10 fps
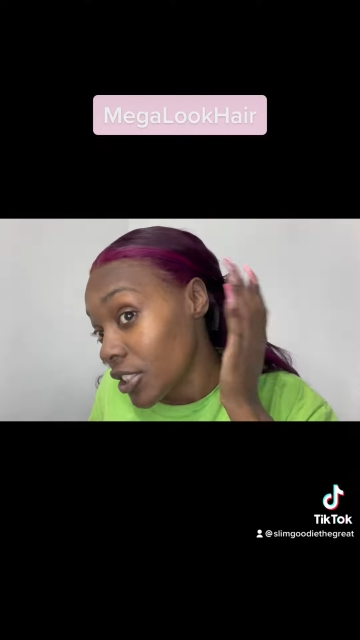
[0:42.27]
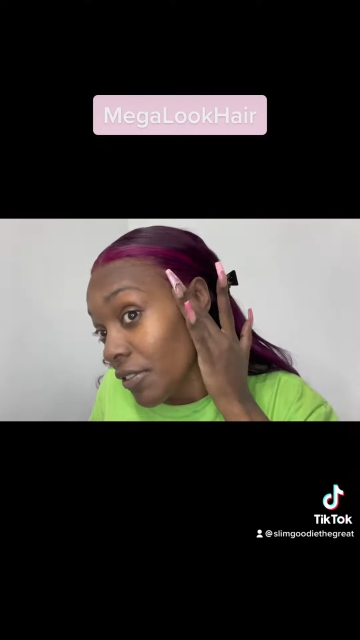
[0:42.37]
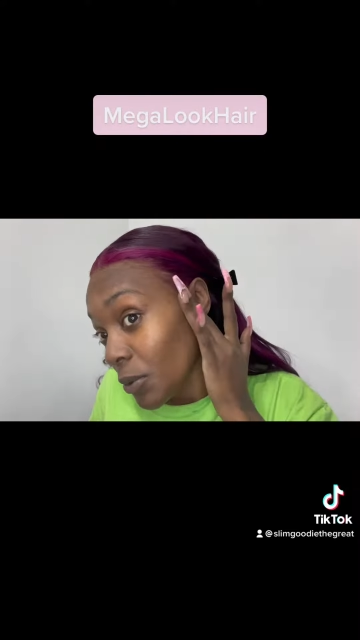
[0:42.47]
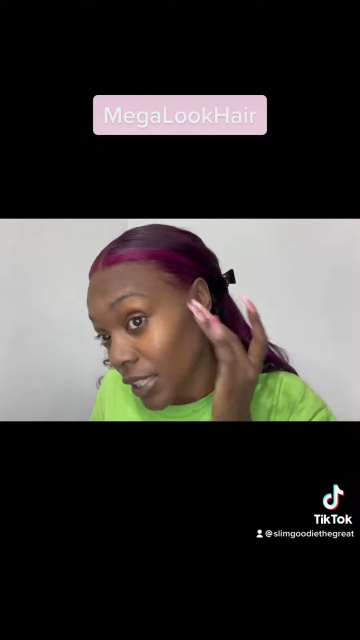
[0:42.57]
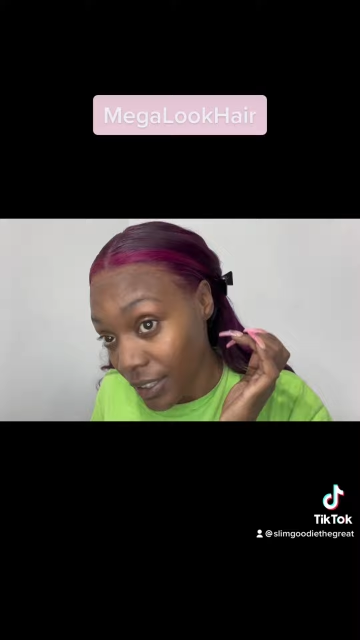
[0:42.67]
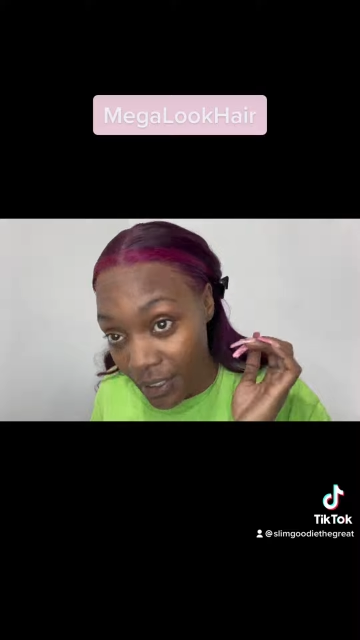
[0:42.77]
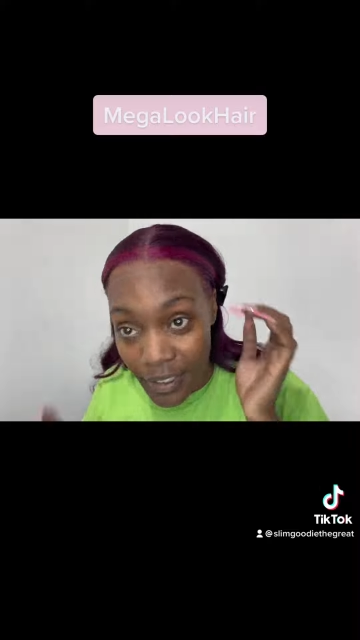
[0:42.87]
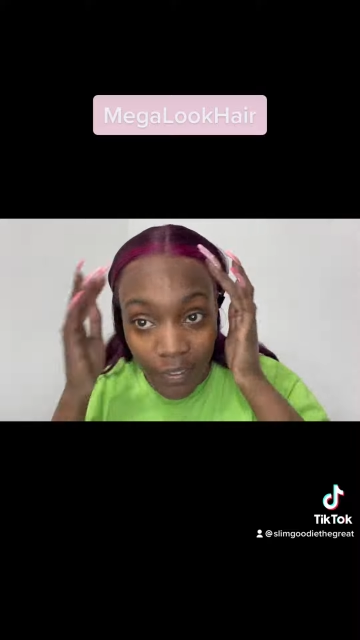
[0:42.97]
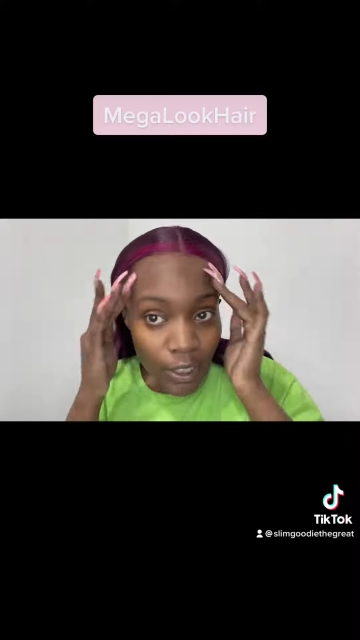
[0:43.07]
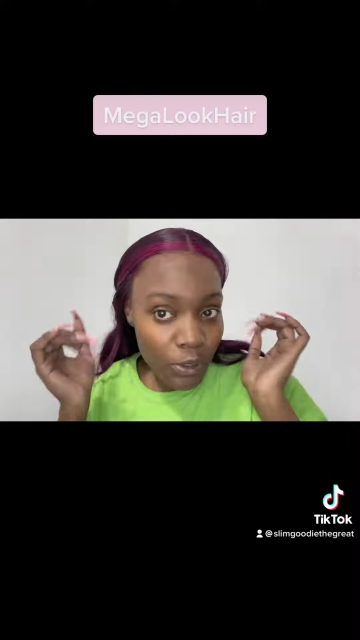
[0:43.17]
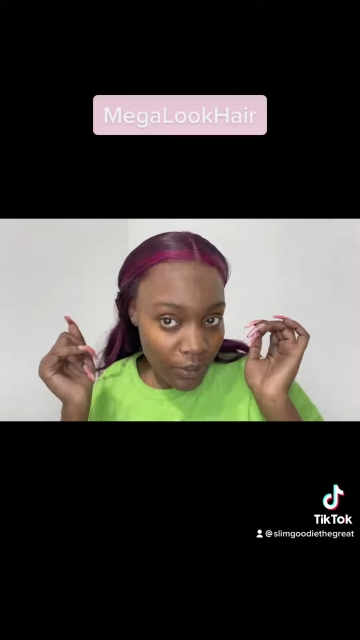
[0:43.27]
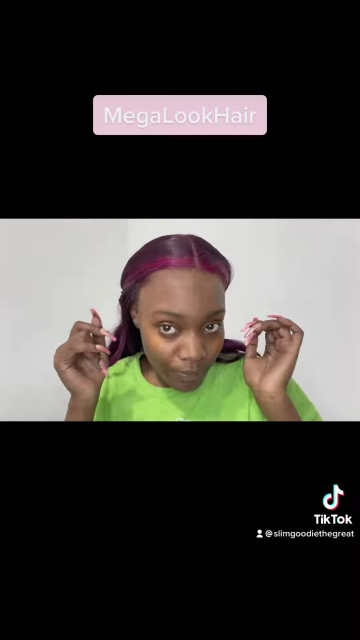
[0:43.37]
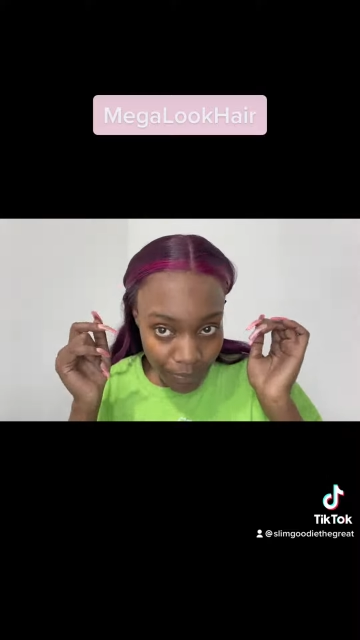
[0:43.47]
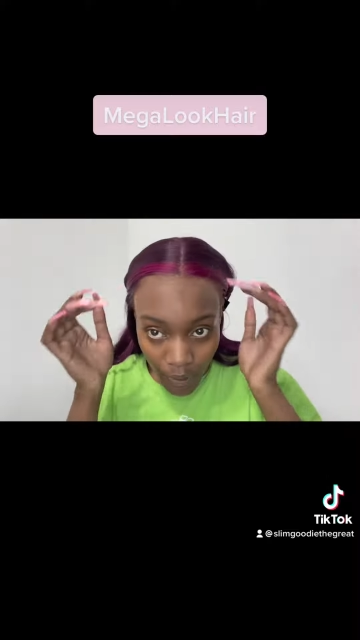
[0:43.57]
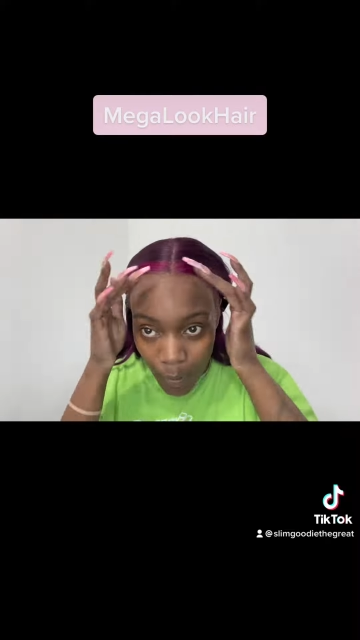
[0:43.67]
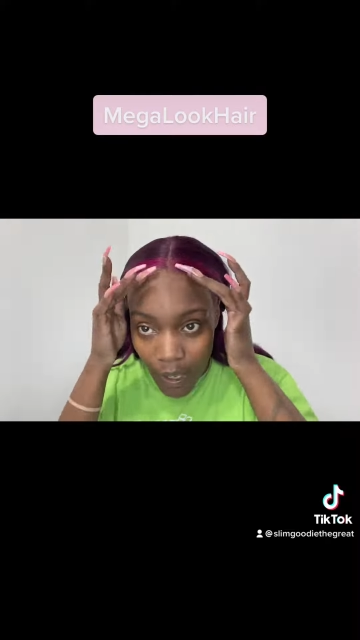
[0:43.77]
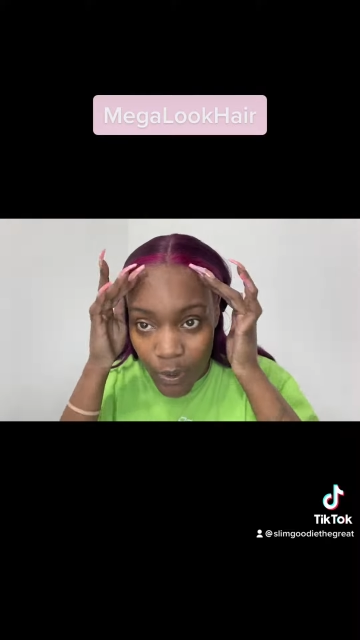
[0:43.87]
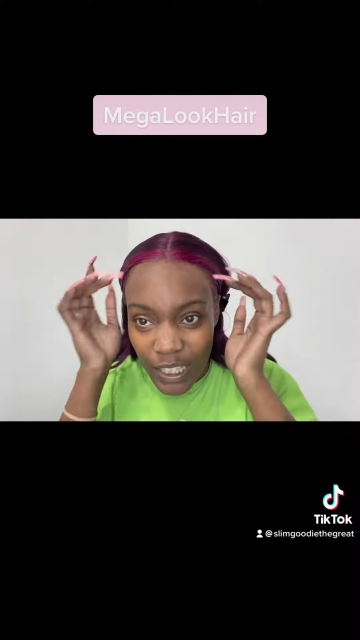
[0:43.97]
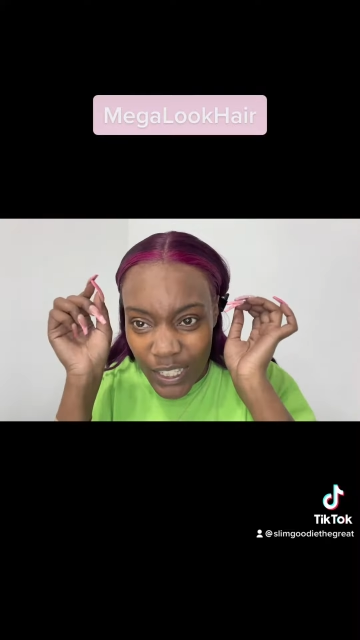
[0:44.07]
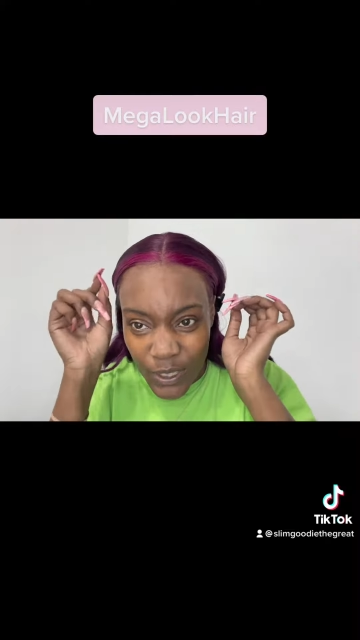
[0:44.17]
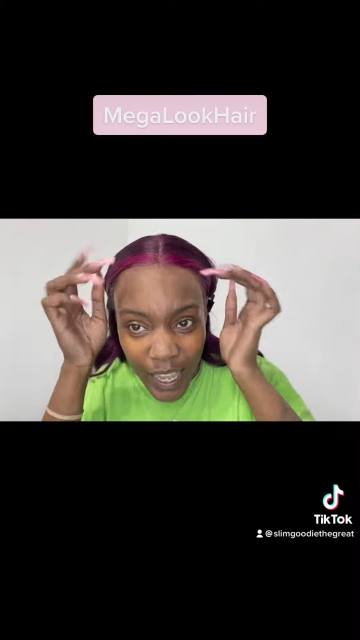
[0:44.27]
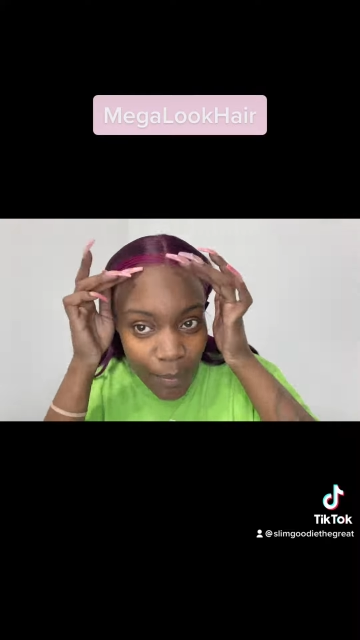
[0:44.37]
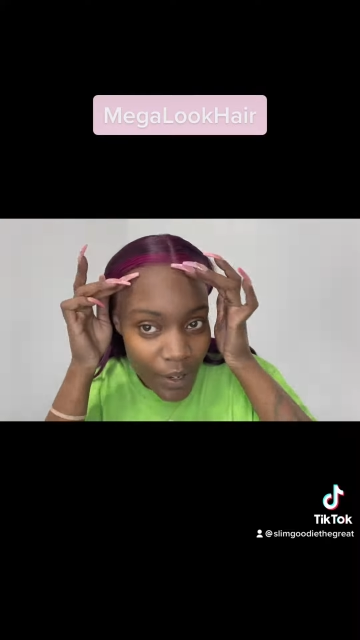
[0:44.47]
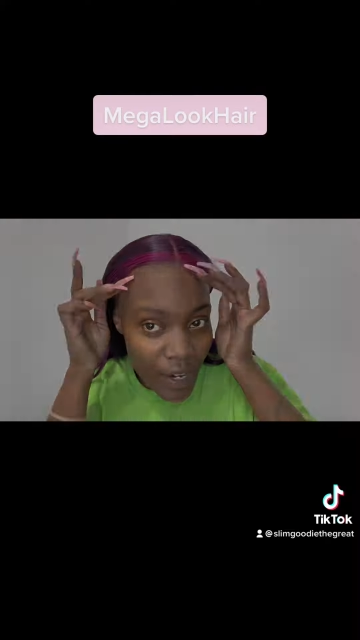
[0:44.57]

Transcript: And now we're going to go into